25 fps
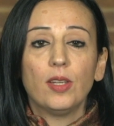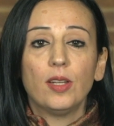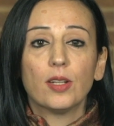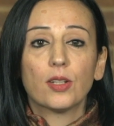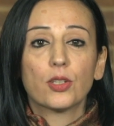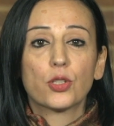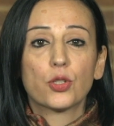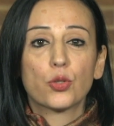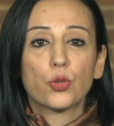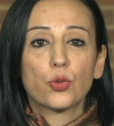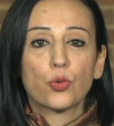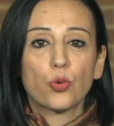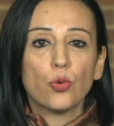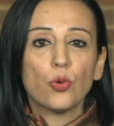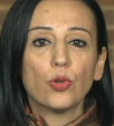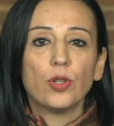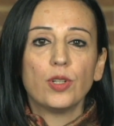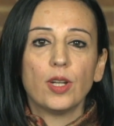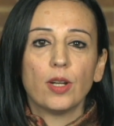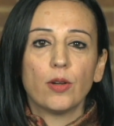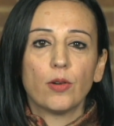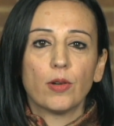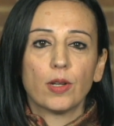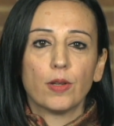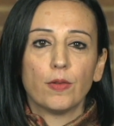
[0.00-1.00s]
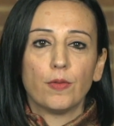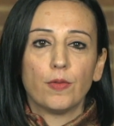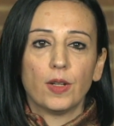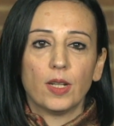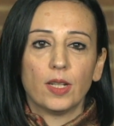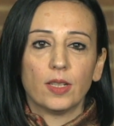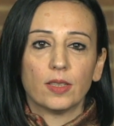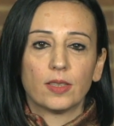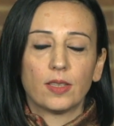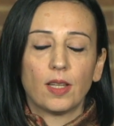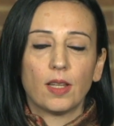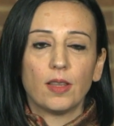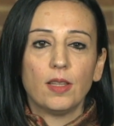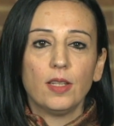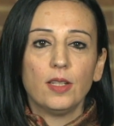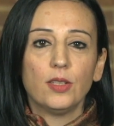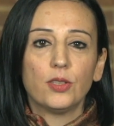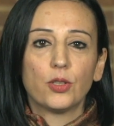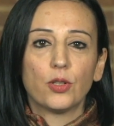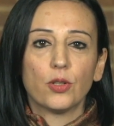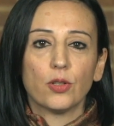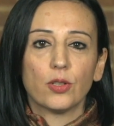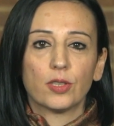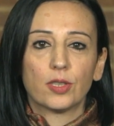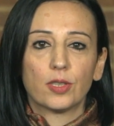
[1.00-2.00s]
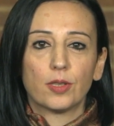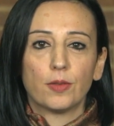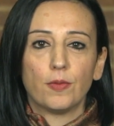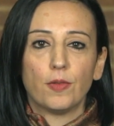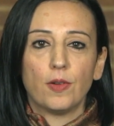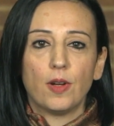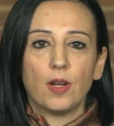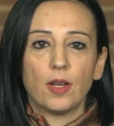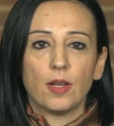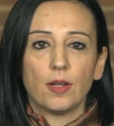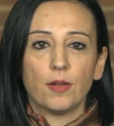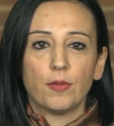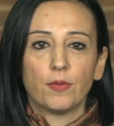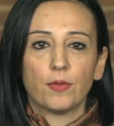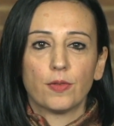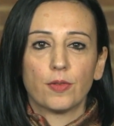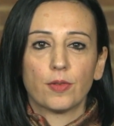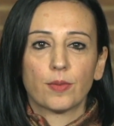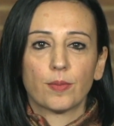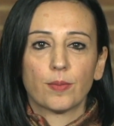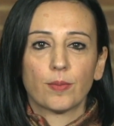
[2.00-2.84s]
extraordinary events that these girls survive